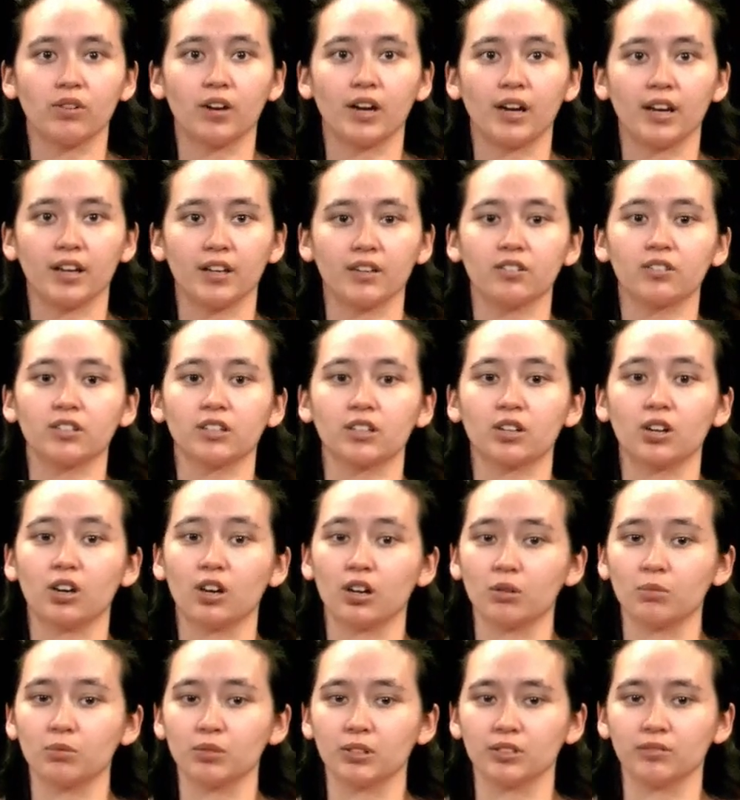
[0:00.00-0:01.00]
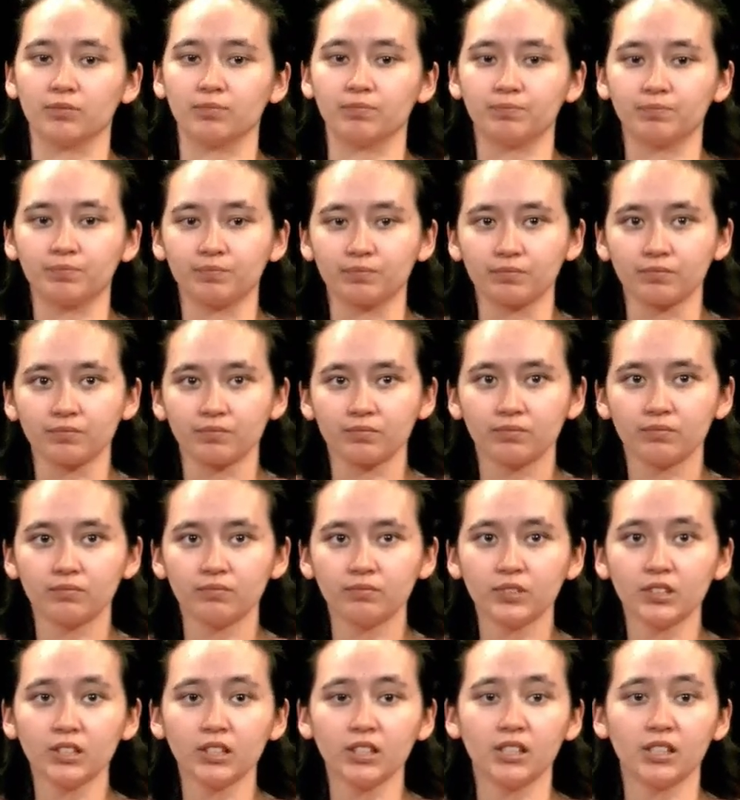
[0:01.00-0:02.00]
of iron and carbon.
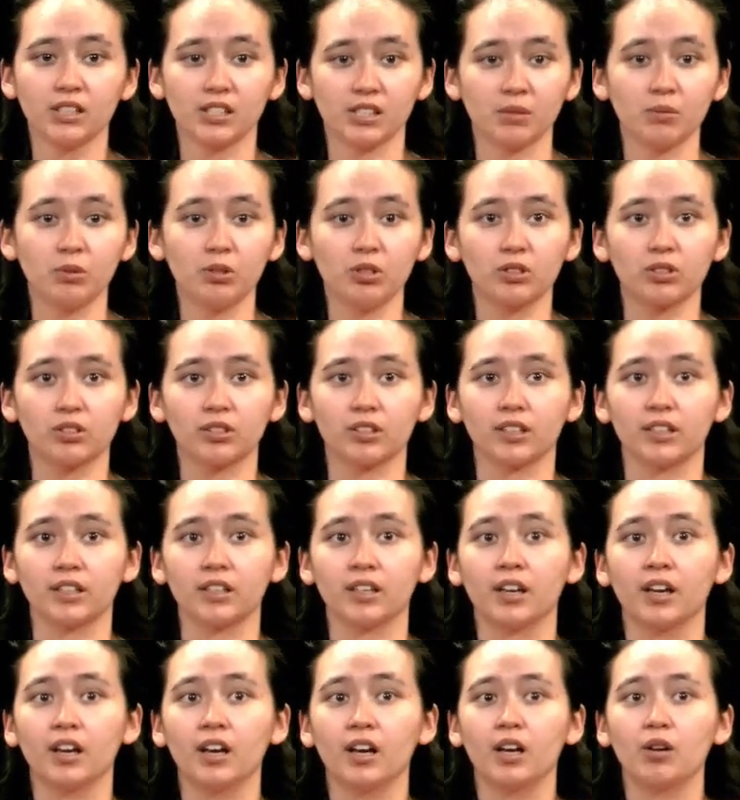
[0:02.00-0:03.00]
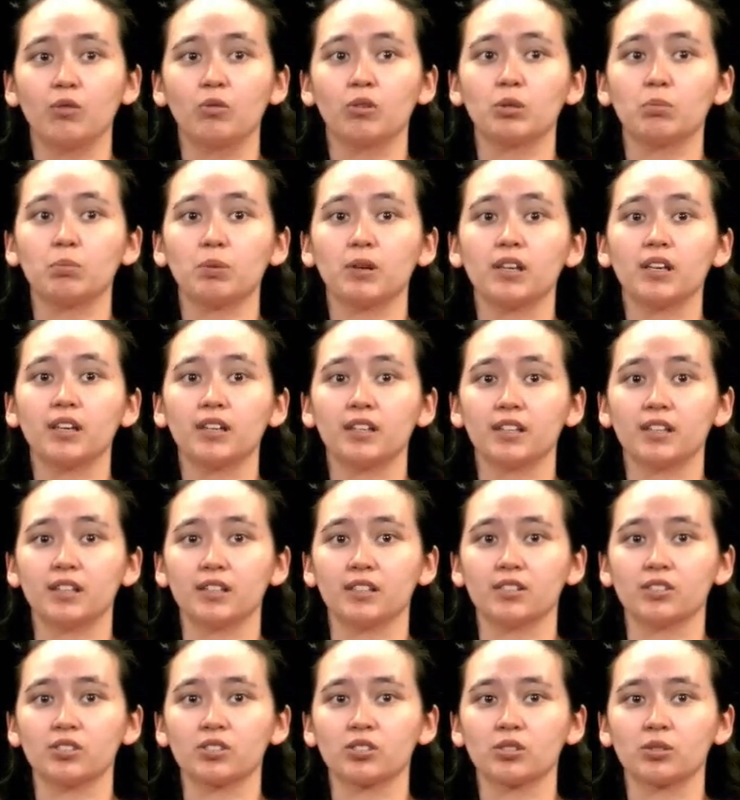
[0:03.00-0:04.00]
Similarly, with
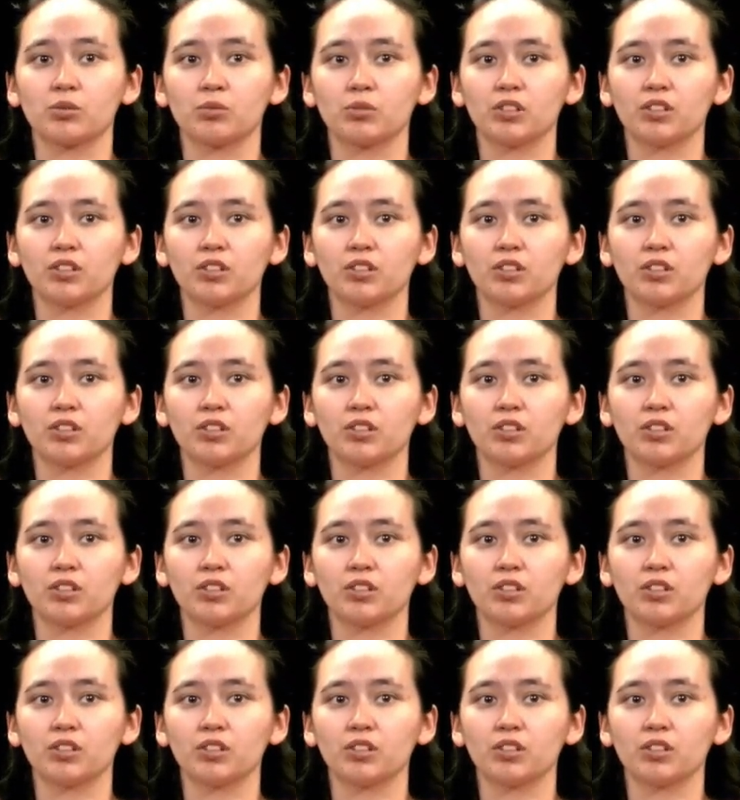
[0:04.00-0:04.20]
PAEs,